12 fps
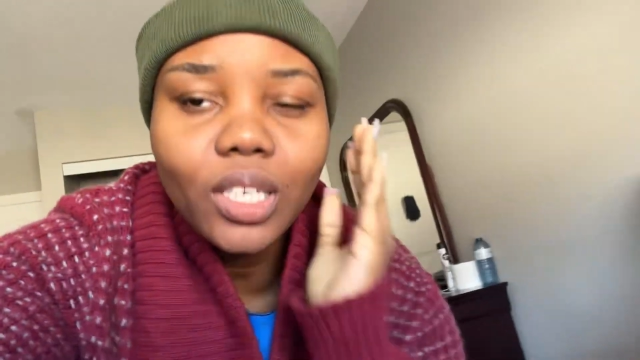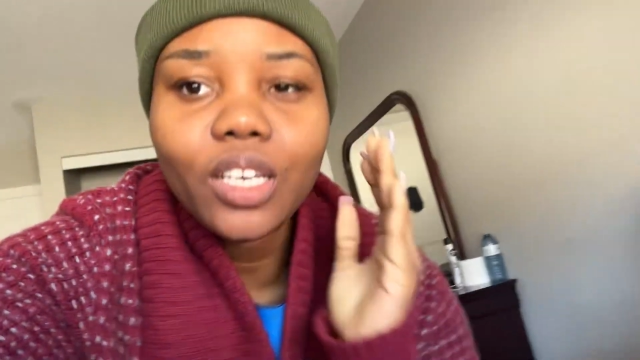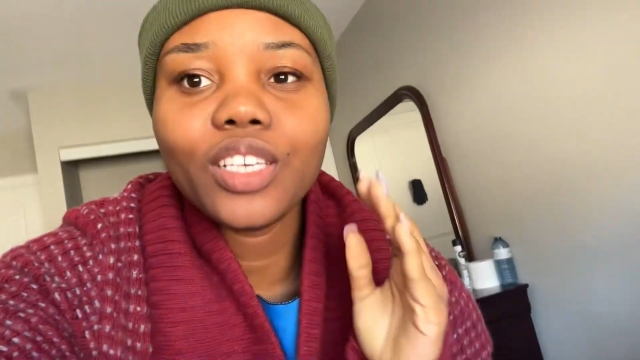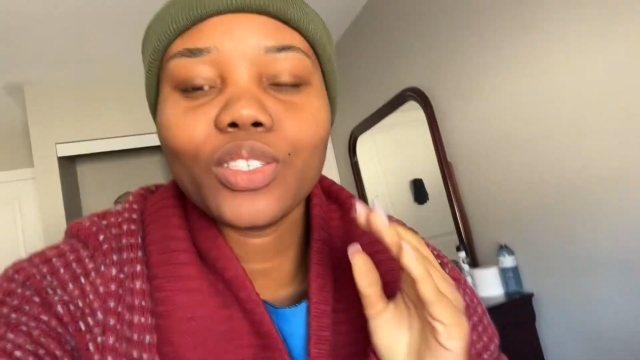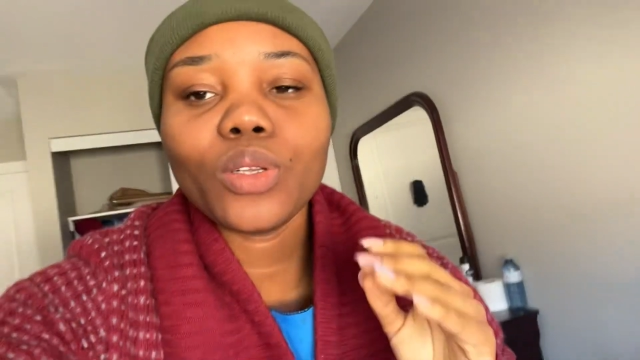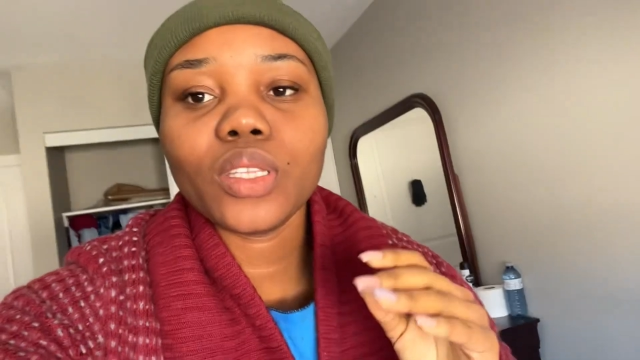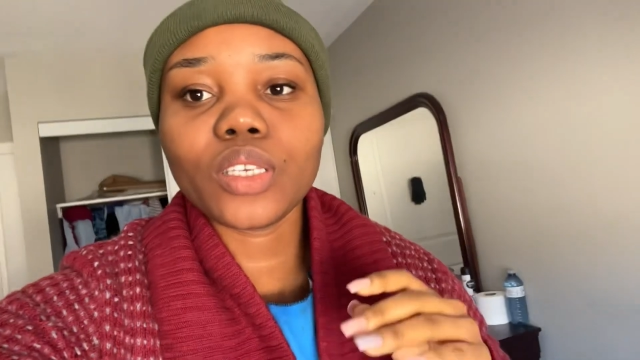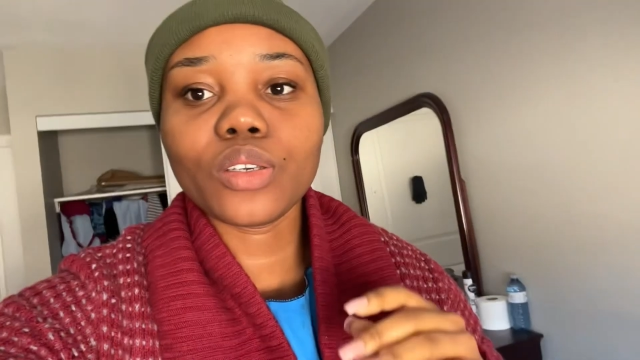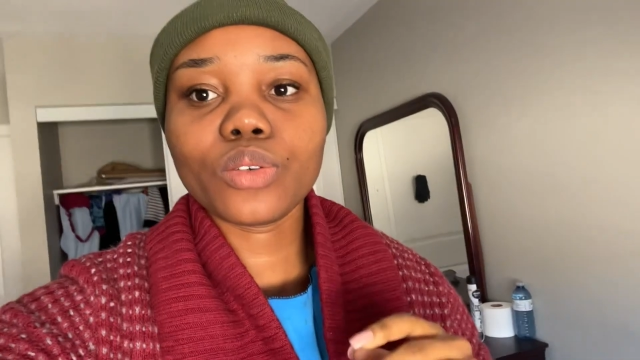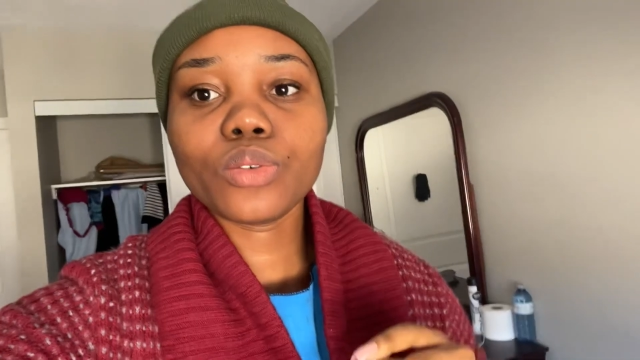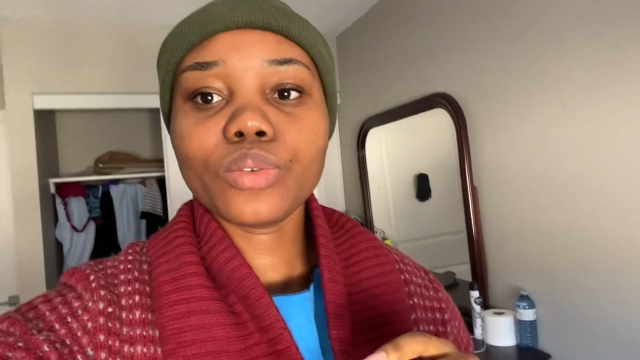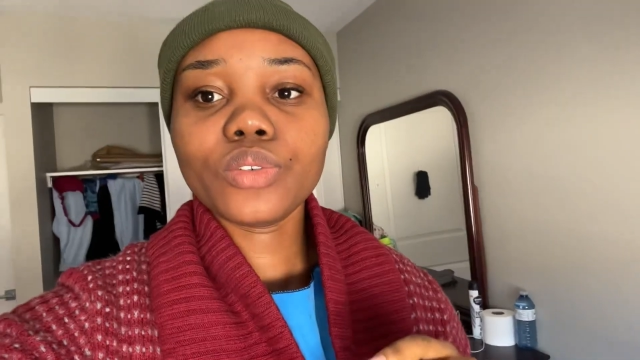it's not a
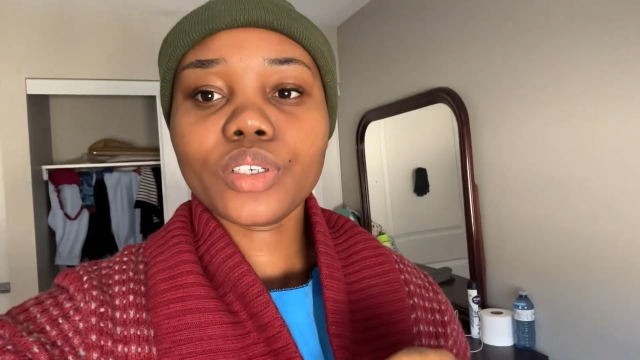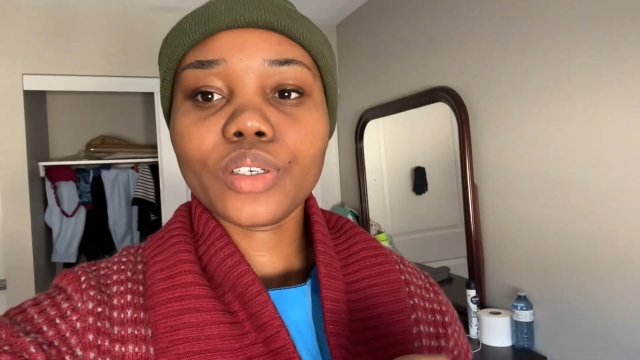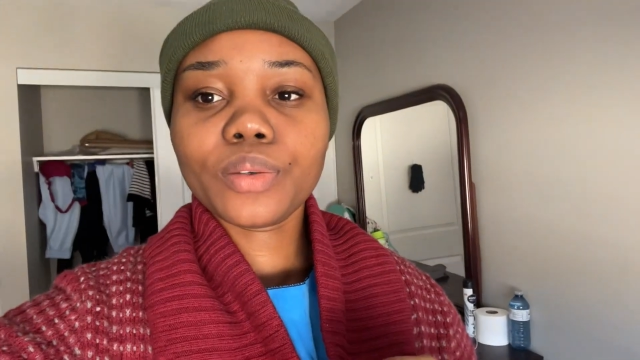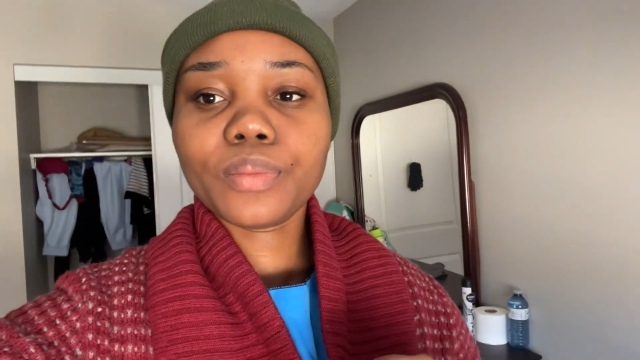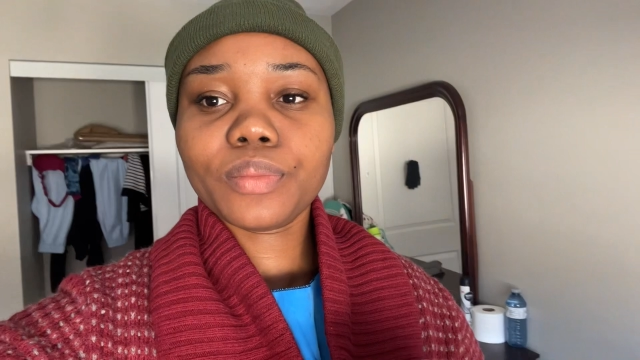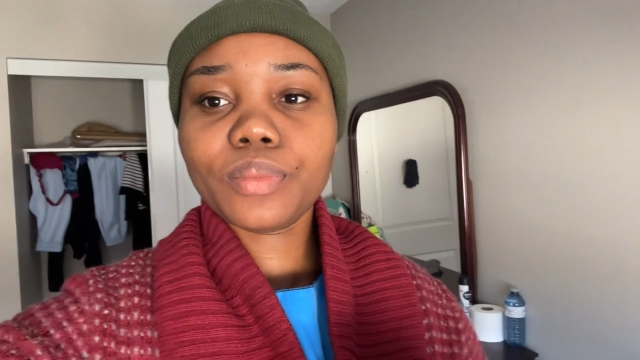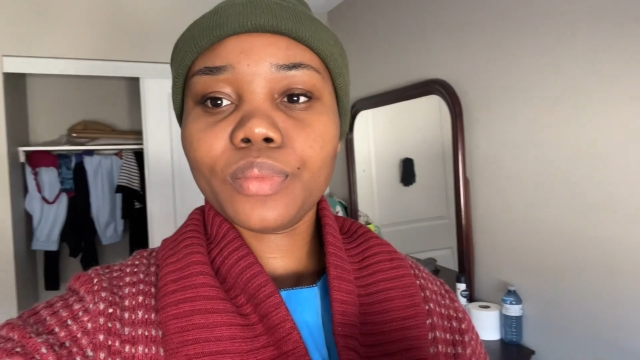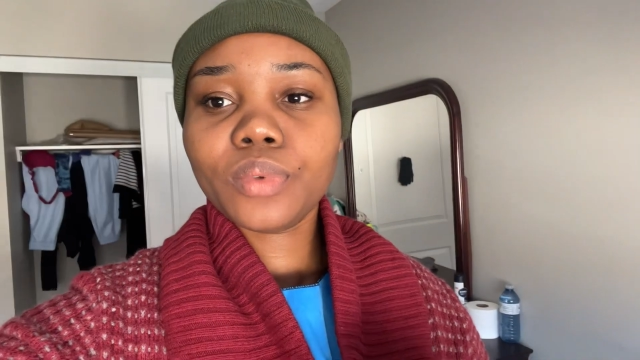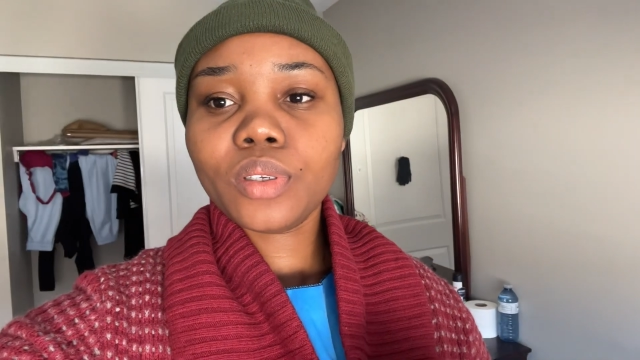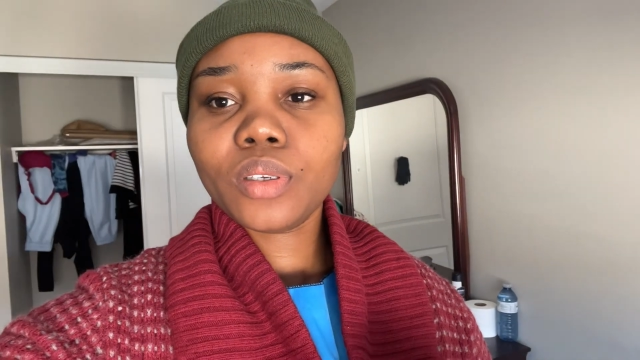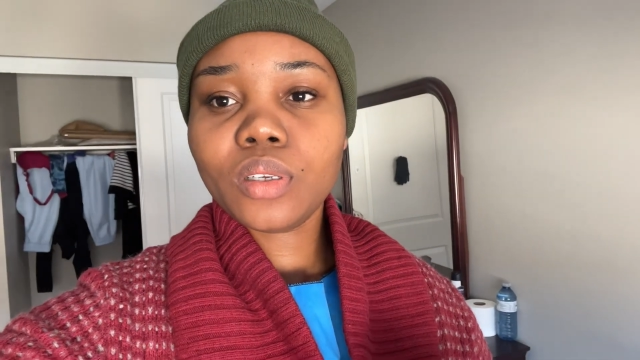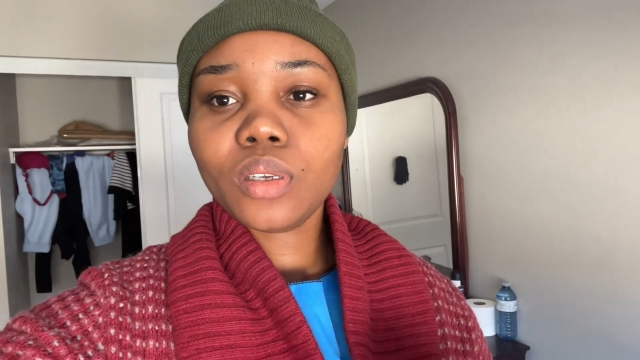good, um,
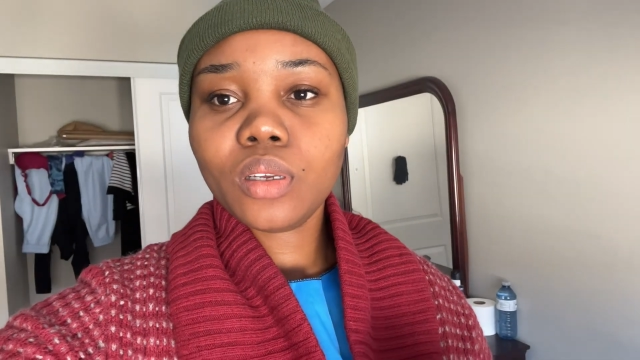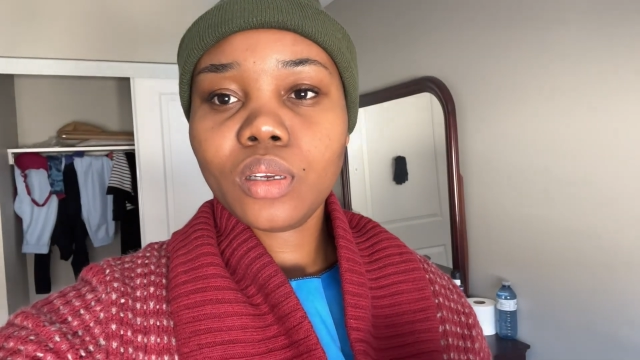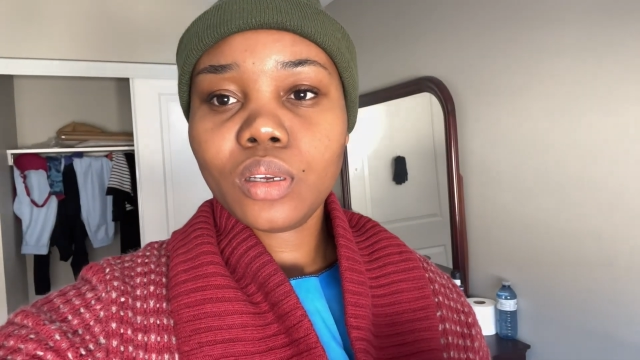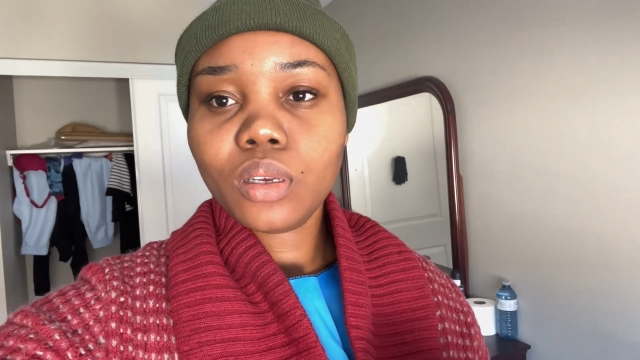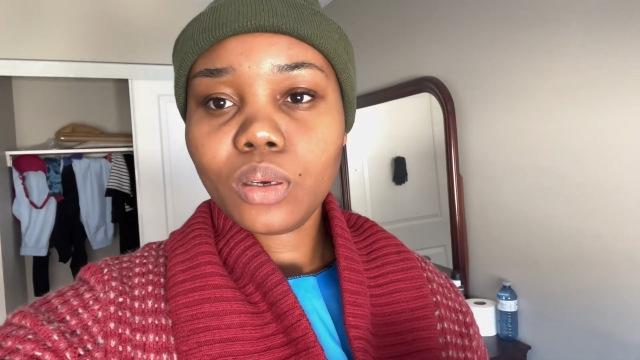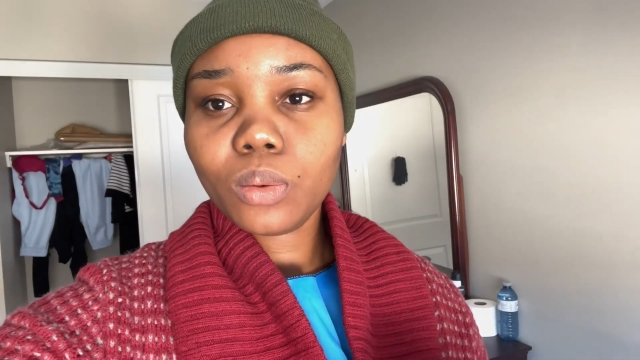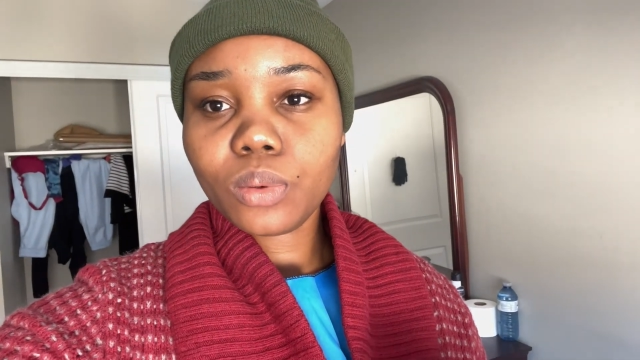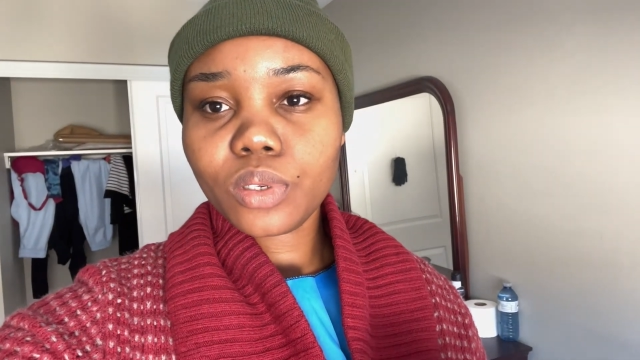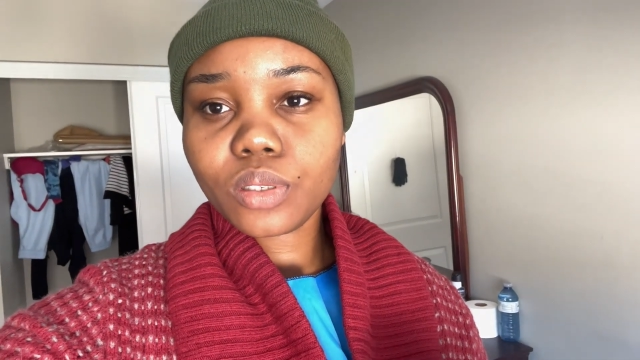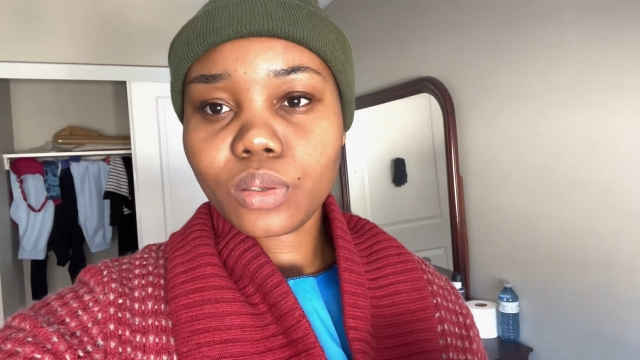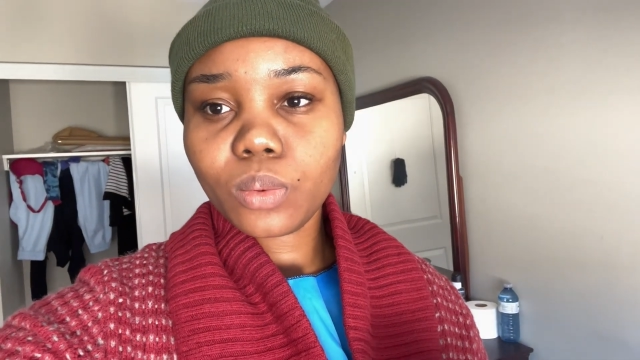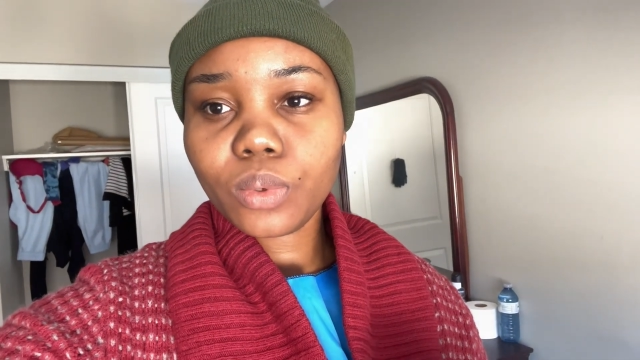
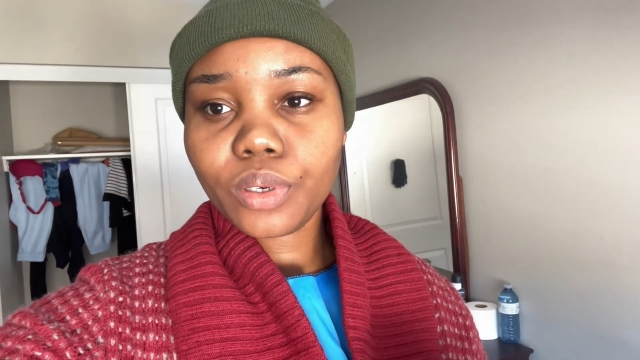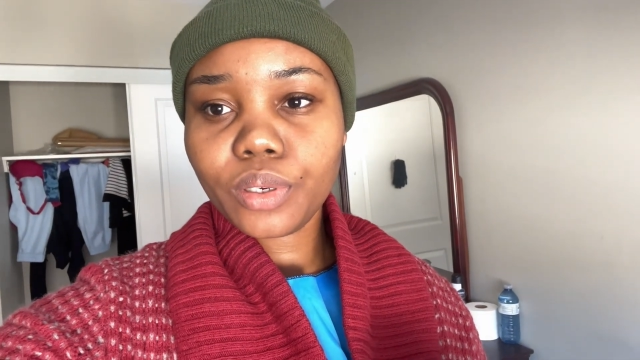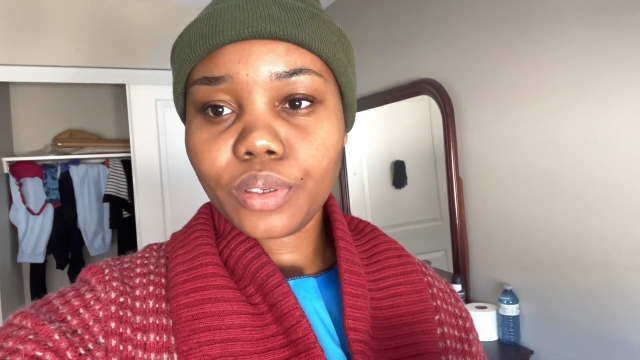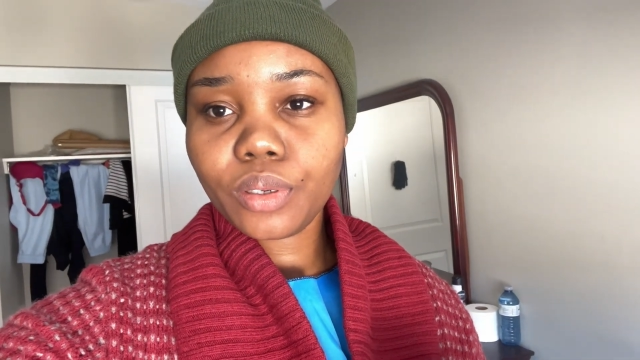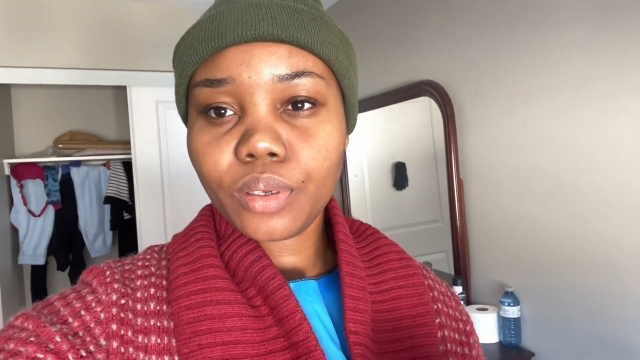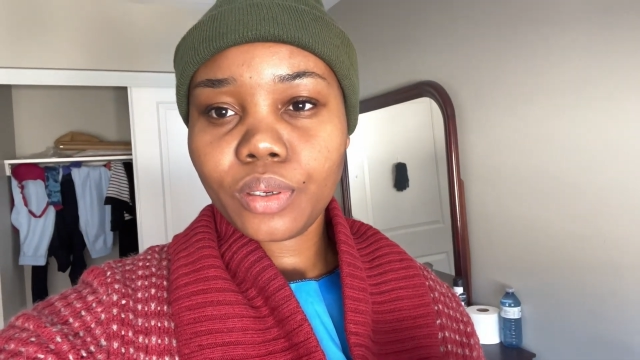what's the word?